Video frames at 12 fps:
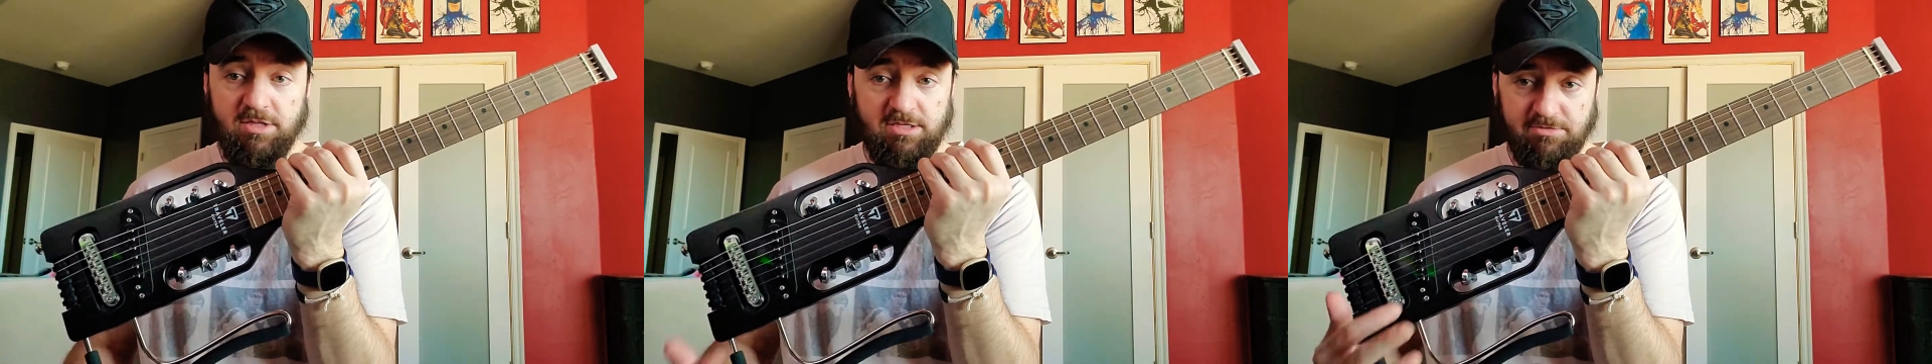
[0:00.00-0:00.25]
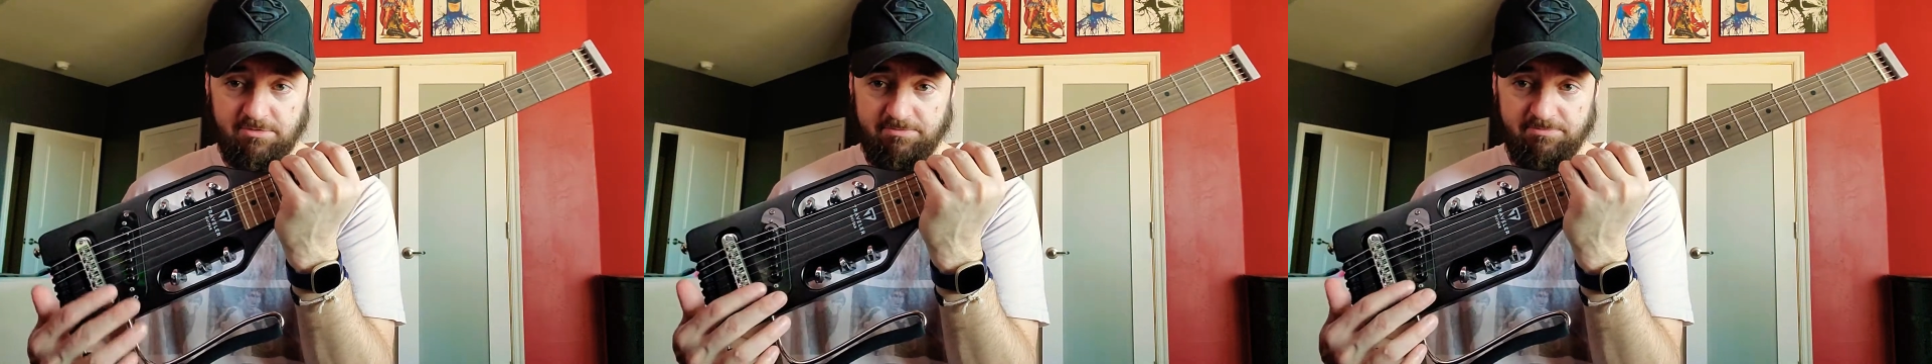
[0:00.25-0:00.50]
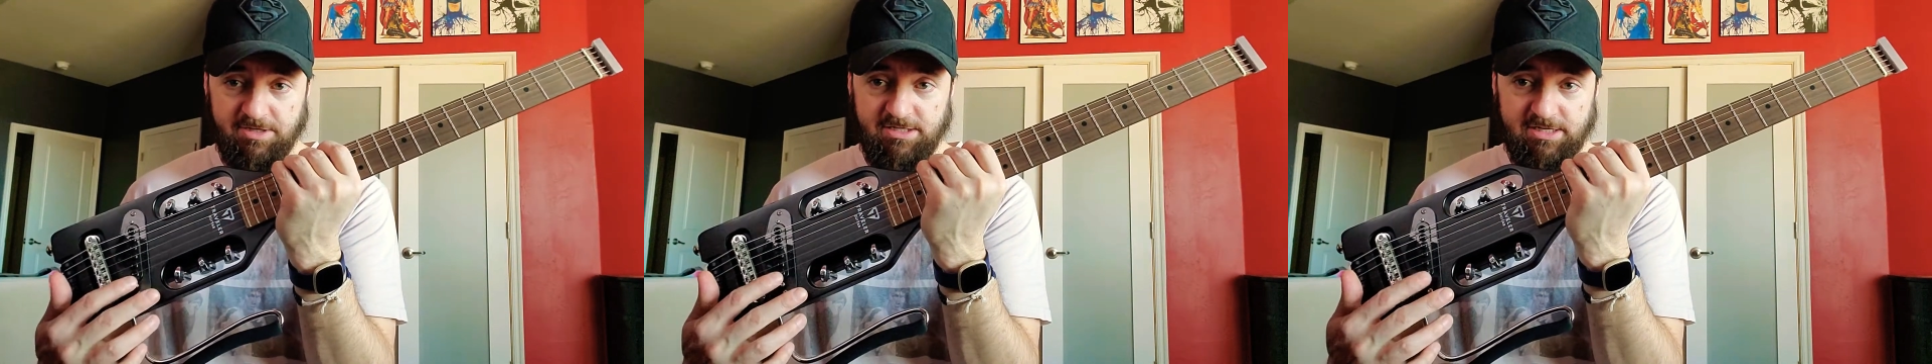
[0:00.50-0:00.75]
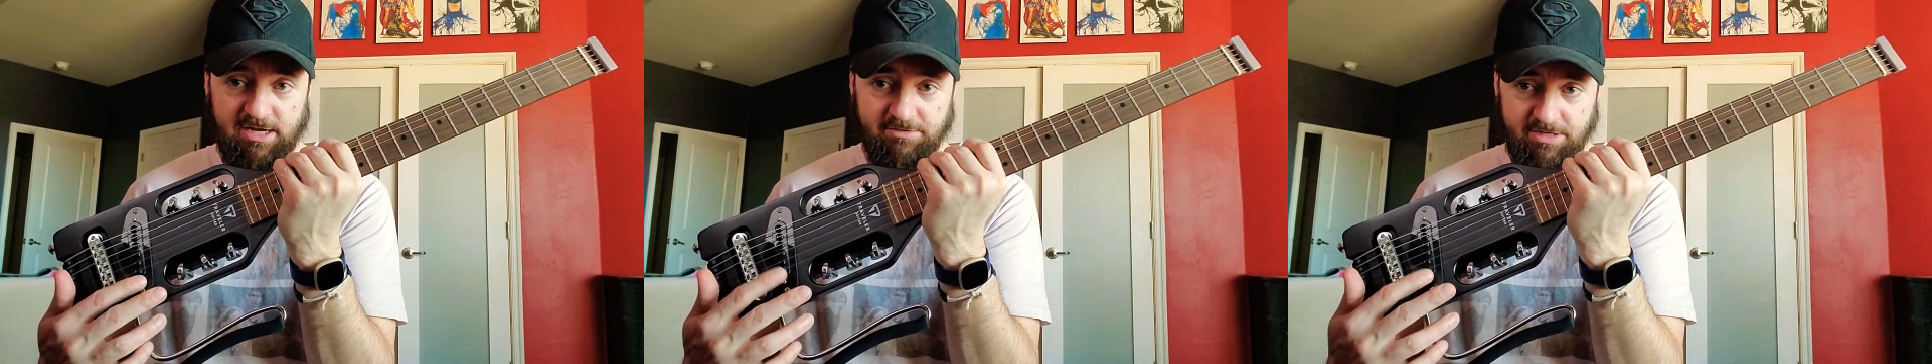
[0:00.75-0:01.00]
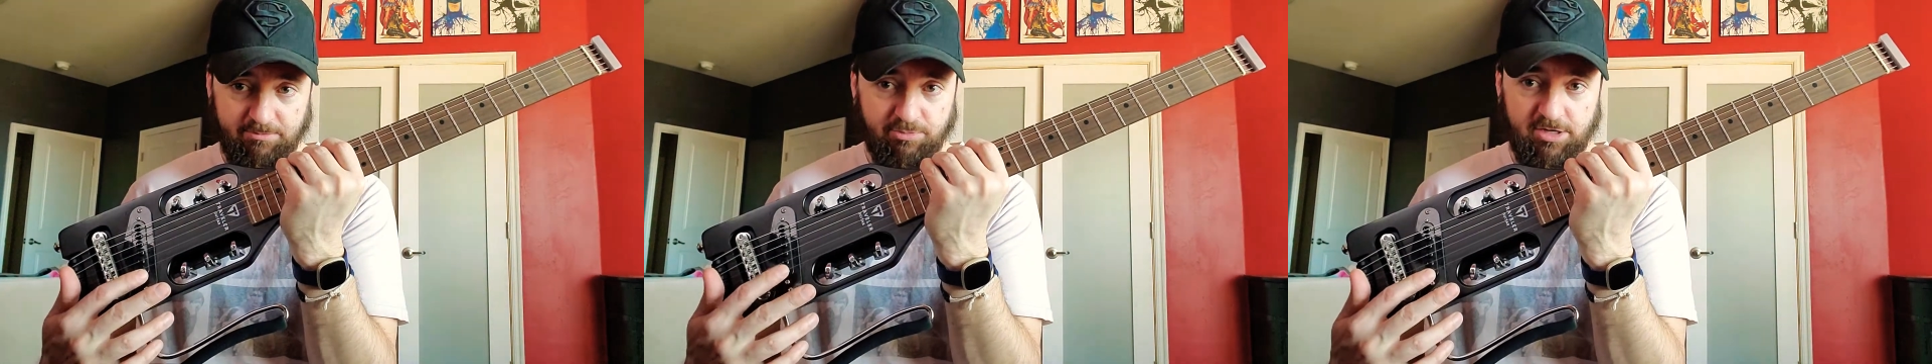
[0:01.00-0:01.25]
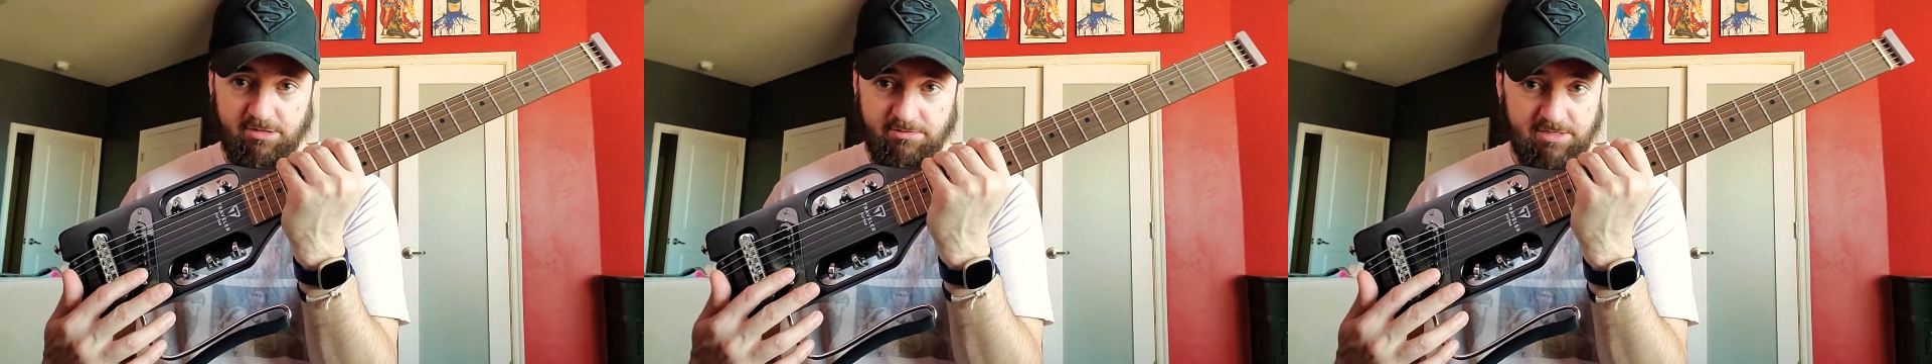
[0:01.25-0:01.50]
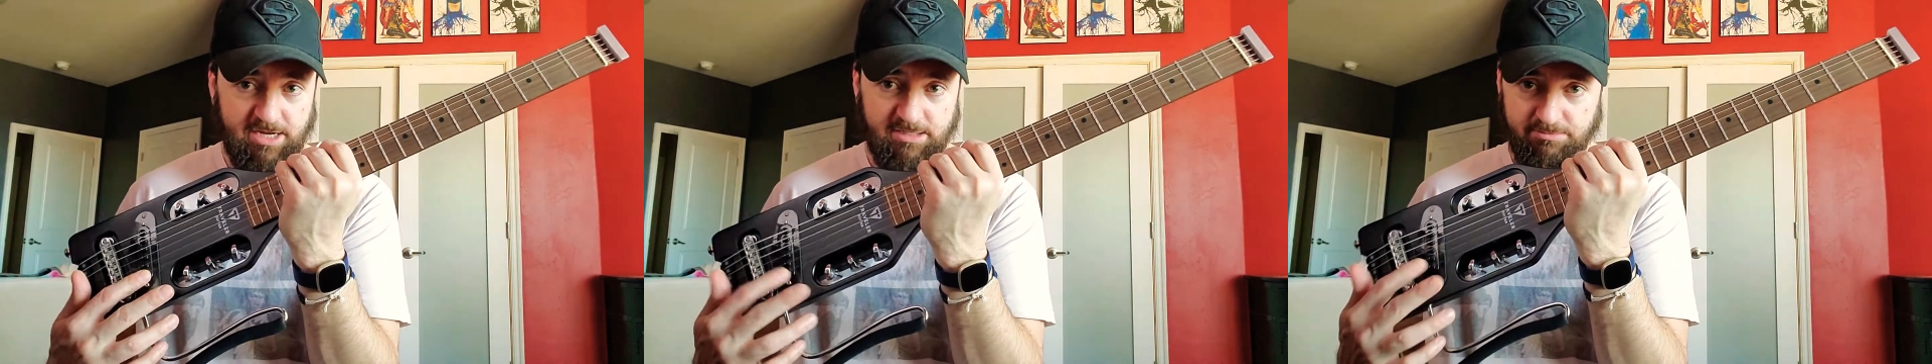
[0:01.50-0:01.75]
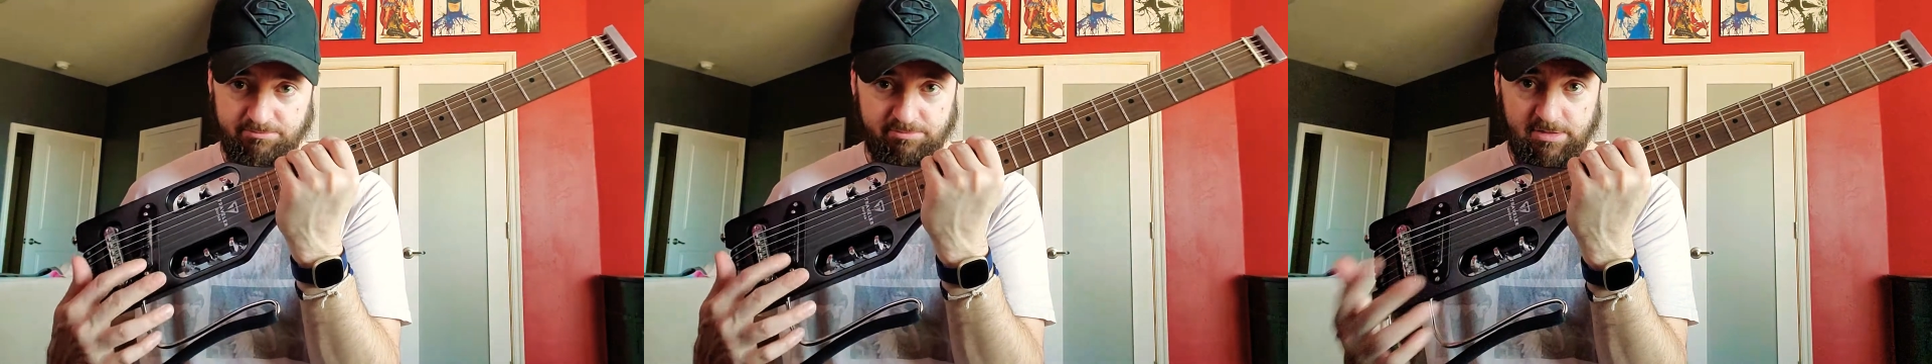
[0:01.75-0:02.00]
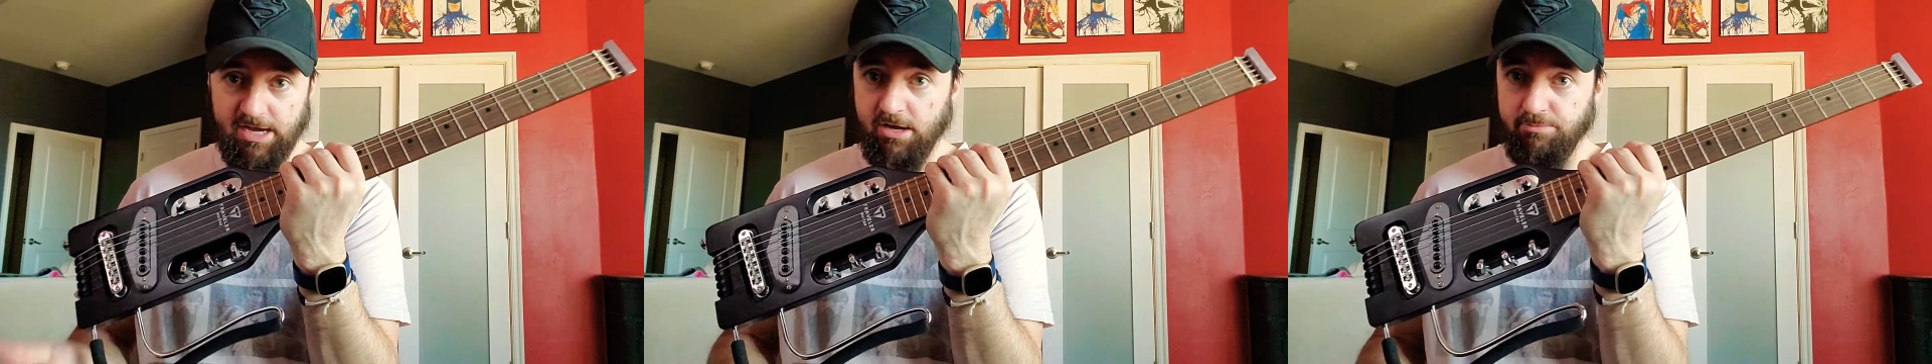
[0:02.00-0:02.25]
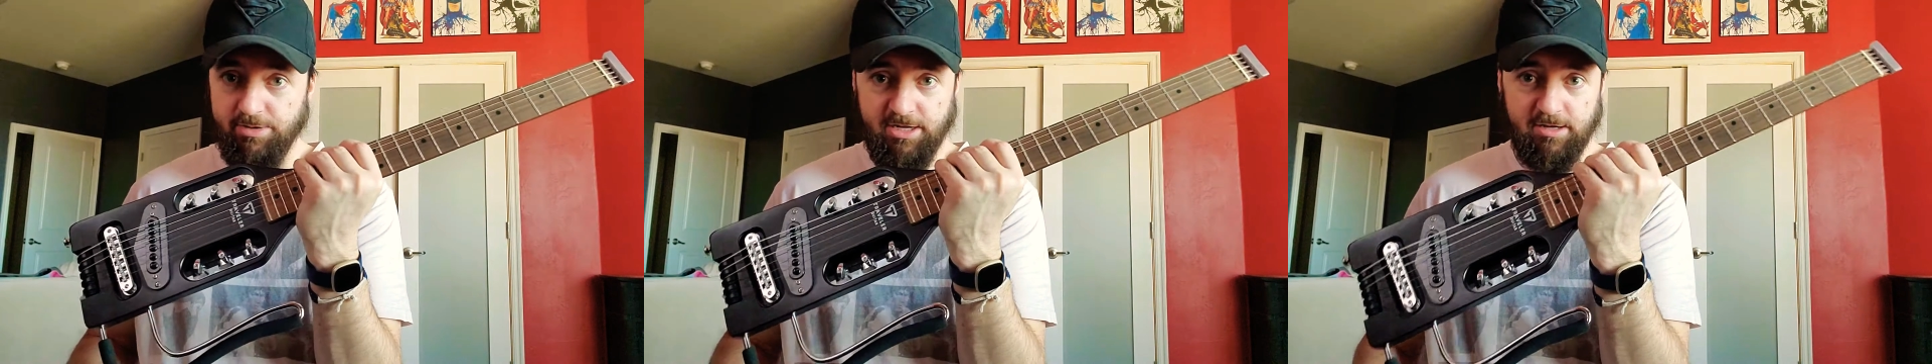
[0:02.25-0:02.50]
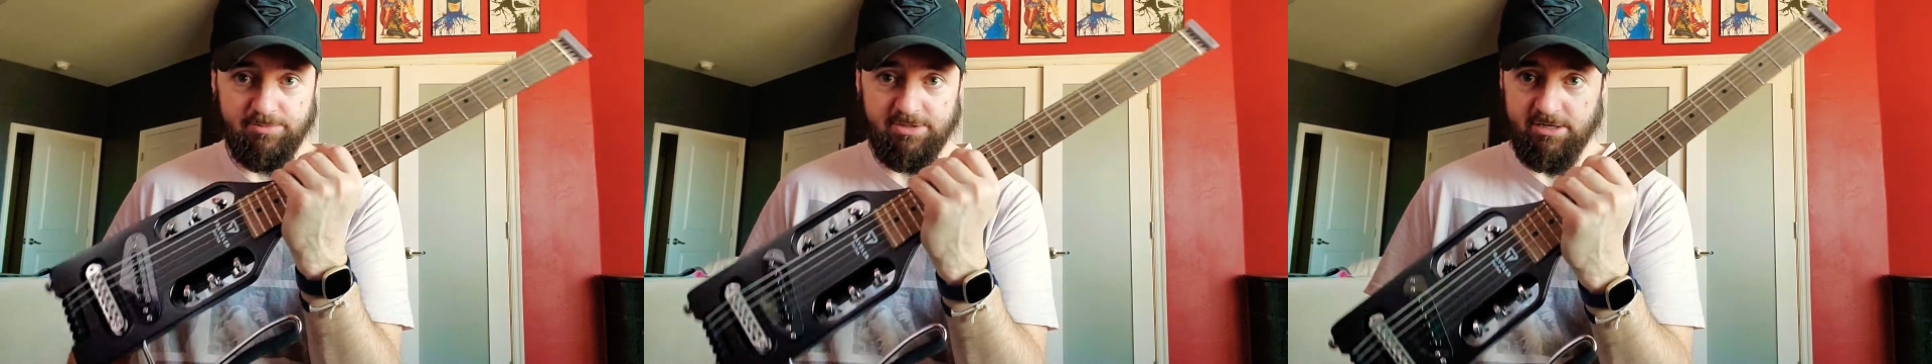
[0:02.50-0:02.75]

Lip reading: These sound like pretty nice loud pickups.